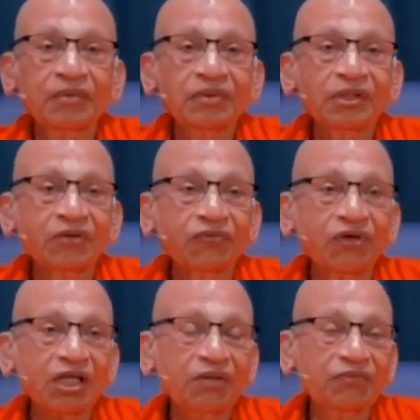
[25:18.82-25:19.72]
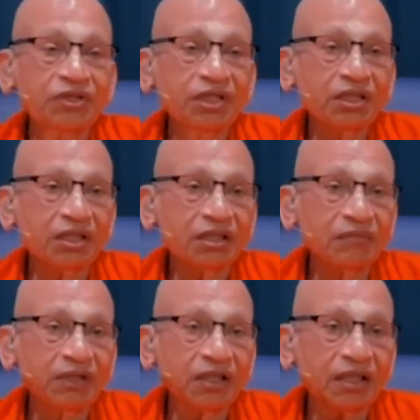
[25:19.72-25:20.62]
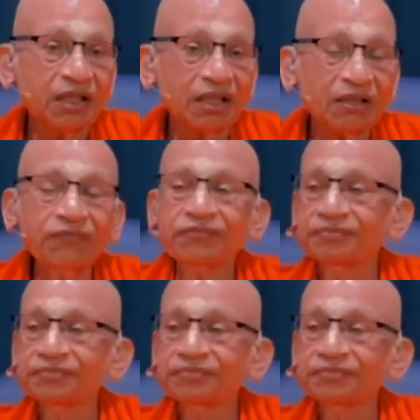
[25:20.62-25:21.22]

That what I am seeking in my life